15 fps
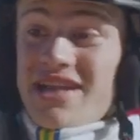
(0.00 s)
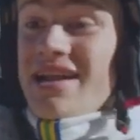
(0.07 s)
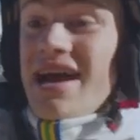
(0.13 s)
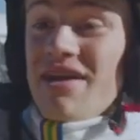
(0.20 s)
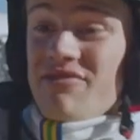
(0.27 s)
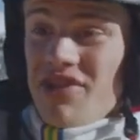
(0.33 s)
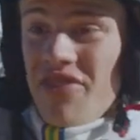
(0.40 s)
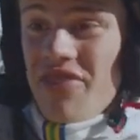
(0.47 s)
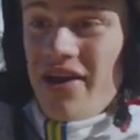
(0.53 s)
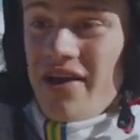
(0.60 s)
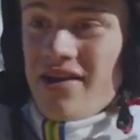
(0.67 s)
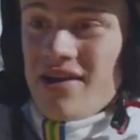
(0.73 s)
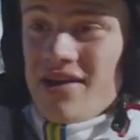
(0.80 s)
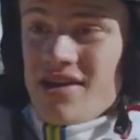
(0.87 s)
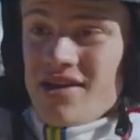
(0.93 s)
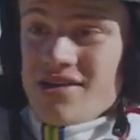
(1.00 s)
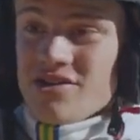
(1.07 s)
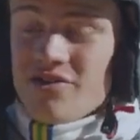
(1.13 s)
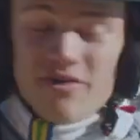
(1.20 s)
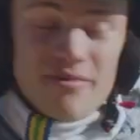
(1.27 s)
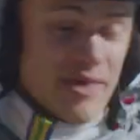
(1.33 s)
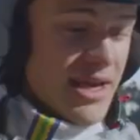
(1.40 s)
and then I have nothing.
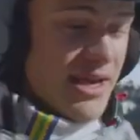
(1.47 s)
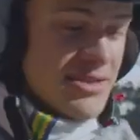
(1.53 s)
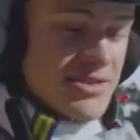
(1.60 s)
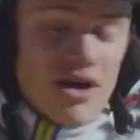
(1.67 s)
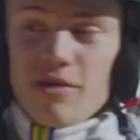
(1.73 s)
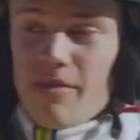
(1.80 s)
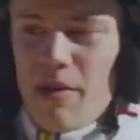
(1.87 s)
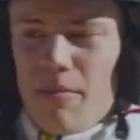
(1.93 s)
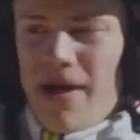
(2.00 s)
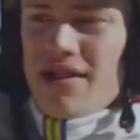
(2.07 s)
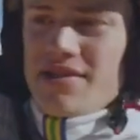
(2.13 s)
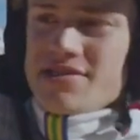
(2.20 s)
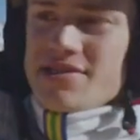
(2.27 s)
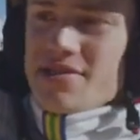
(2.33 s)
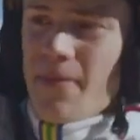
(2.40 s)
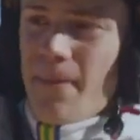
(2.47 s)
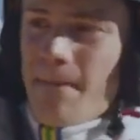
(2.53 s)
So for me, it's all about balance.